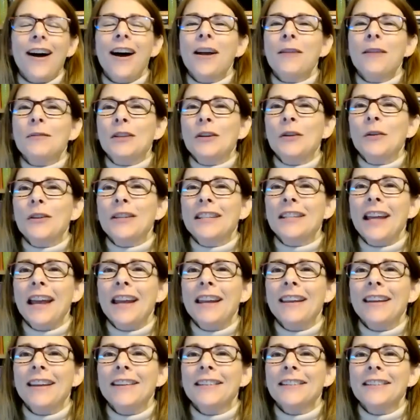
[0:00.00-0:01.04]
I'm so
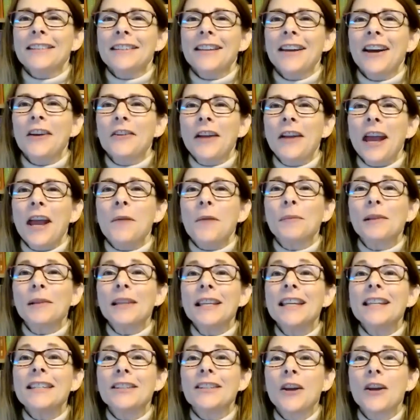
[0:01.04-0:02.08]
excited. Okay,
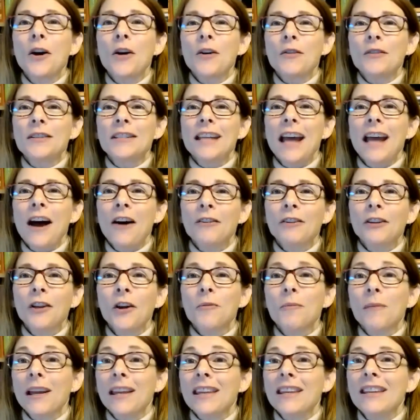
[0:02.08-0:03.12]
please go
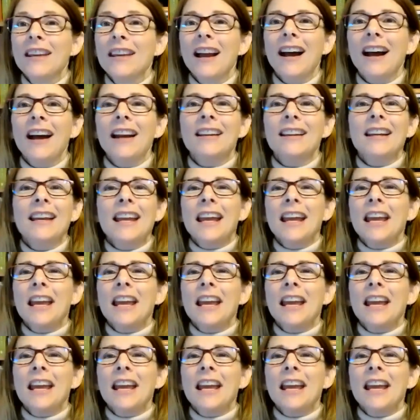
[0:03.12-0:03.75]
download my e-guide.